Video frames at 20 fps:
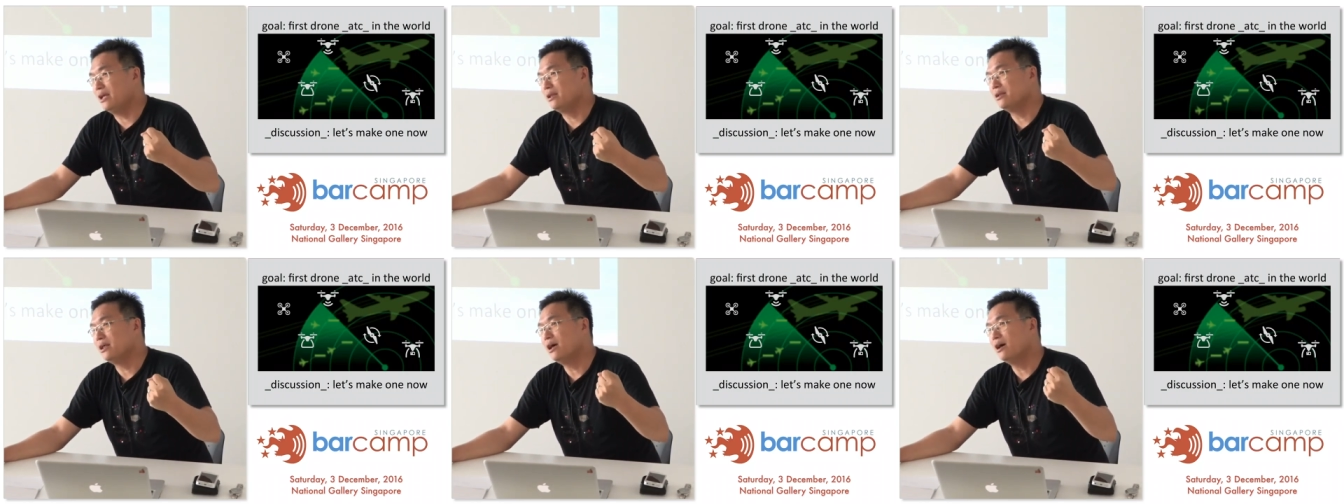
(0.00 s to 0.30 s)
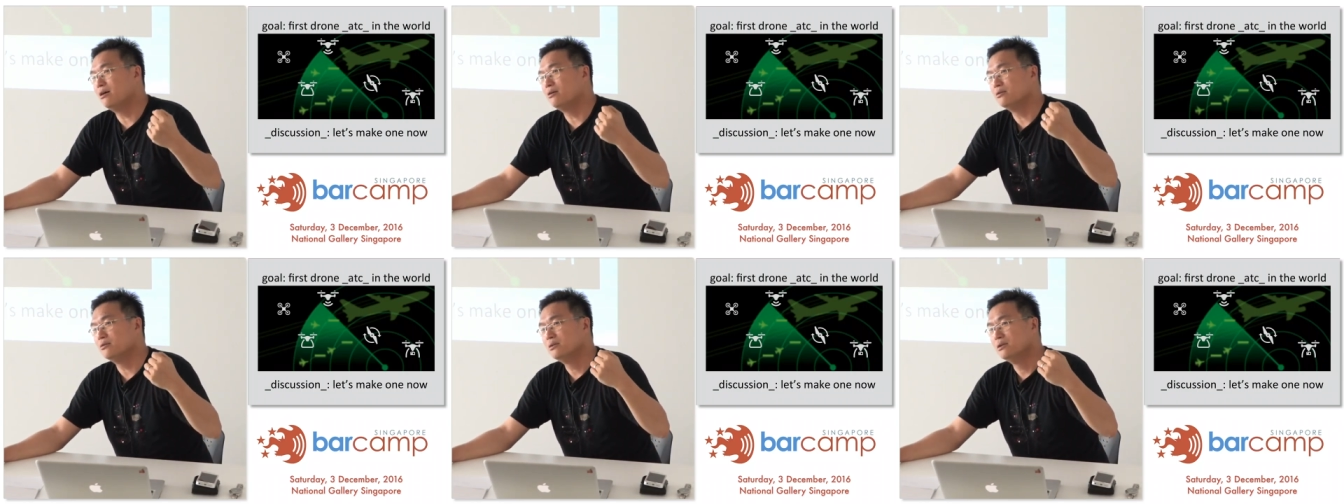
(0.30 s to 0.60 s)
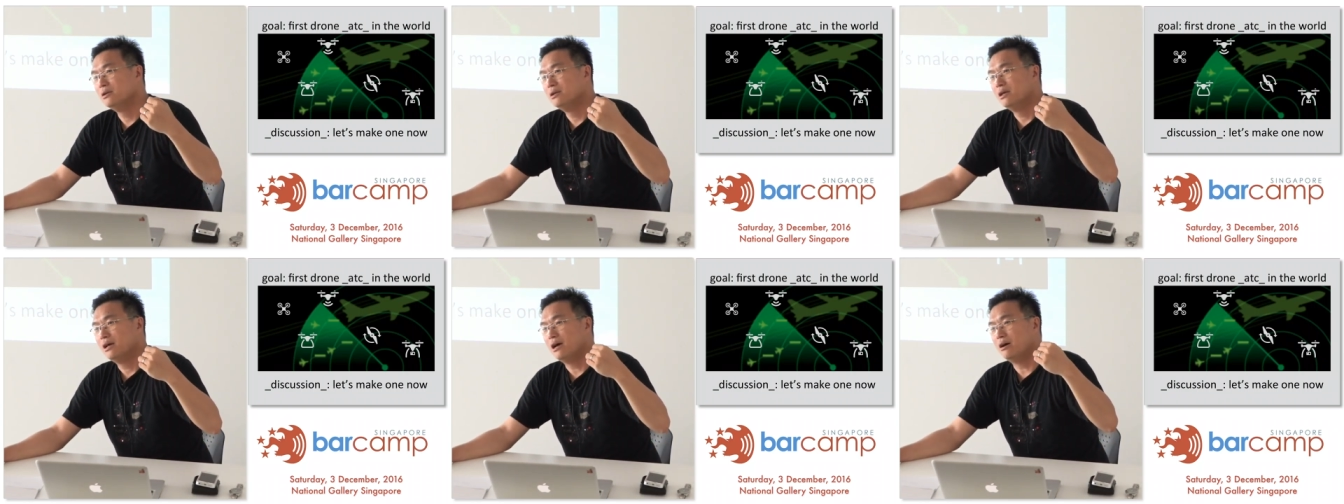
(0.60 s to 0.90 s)
and
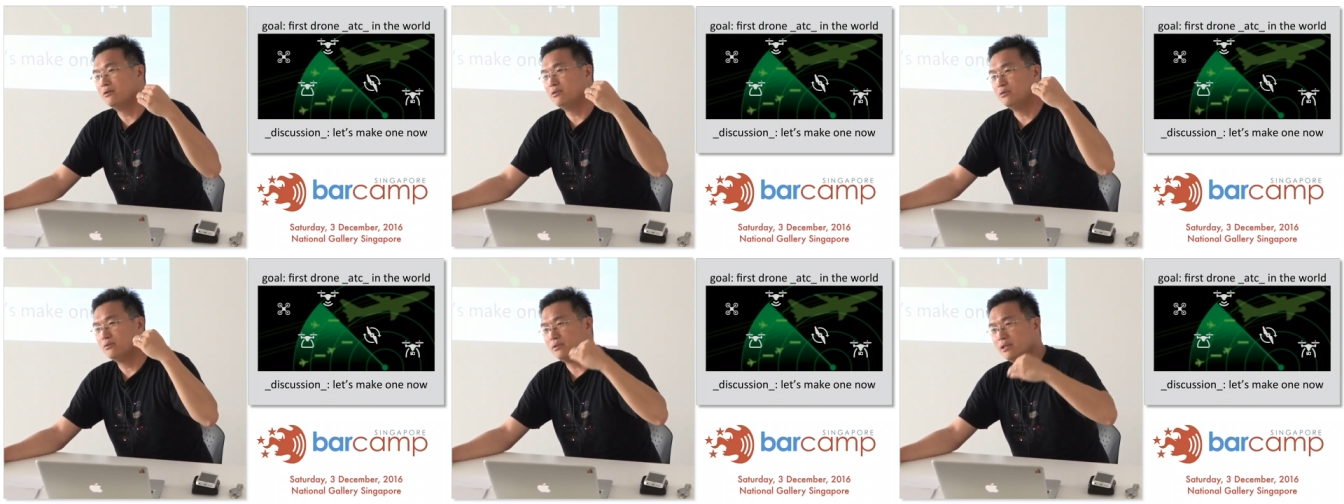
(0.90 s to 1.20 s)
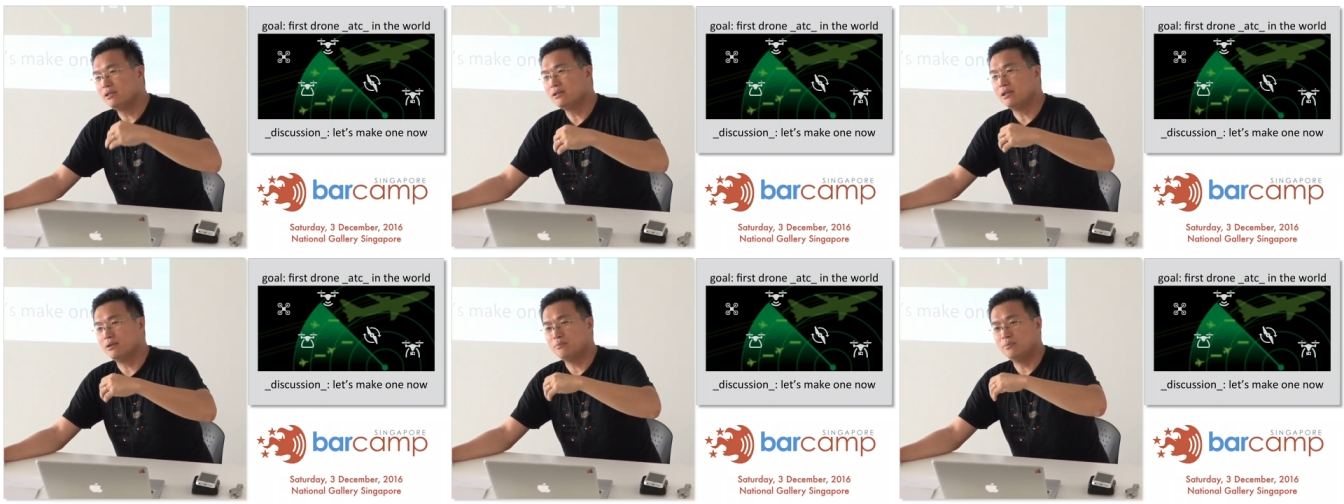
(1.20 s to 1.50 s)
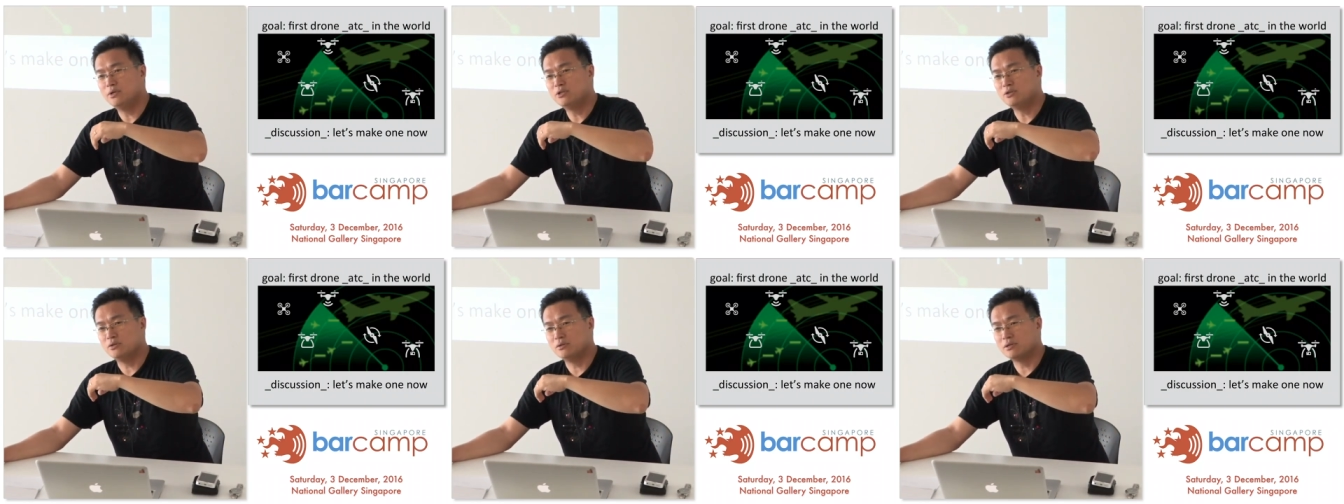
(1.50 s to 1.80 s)
how how do you think
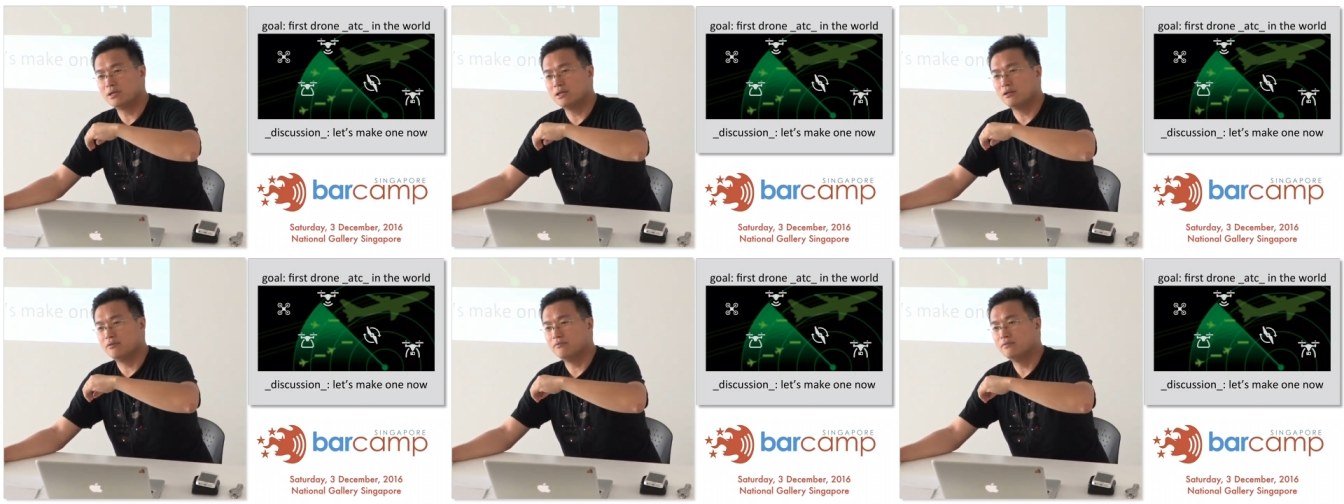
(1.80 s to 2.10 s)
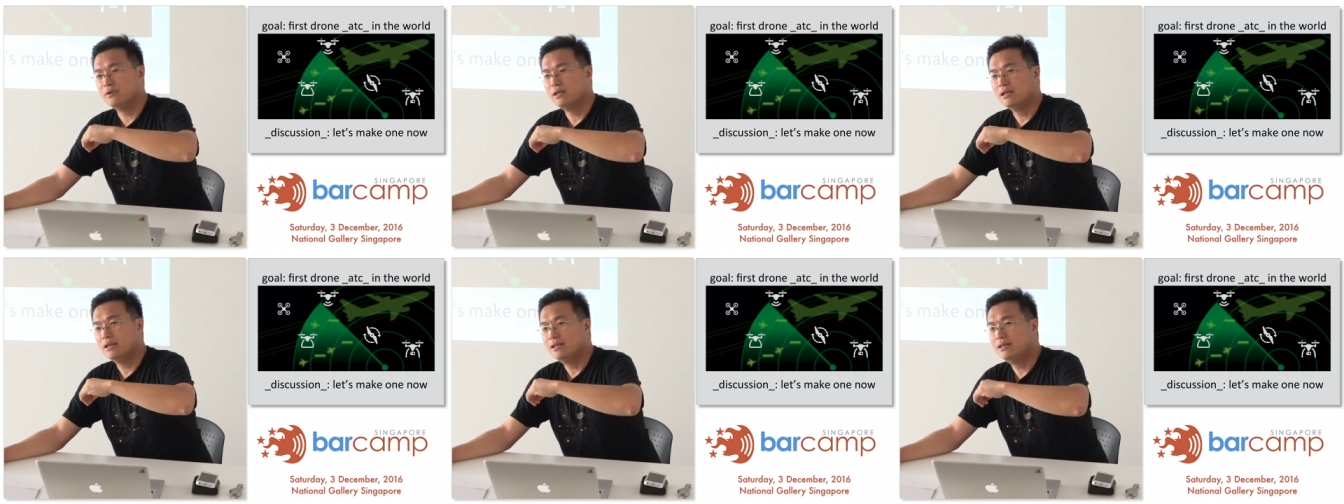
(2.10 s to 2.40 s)
that we should kind of